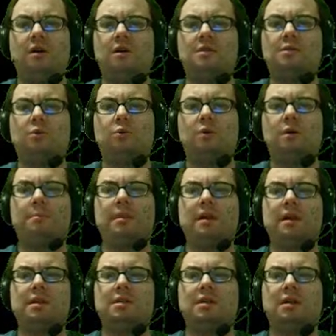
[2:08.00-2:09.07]
So I guess you'd
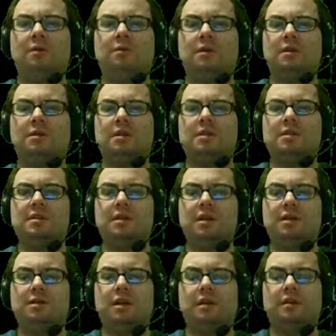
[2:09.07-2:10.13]
call us war
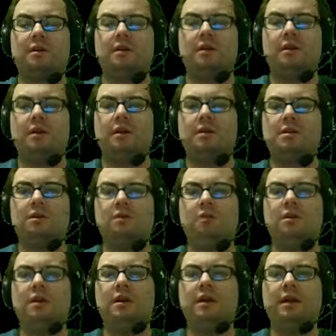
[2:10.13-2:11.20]
buddies. We trusted each
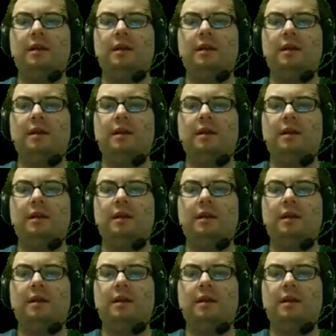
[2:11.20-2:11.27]
other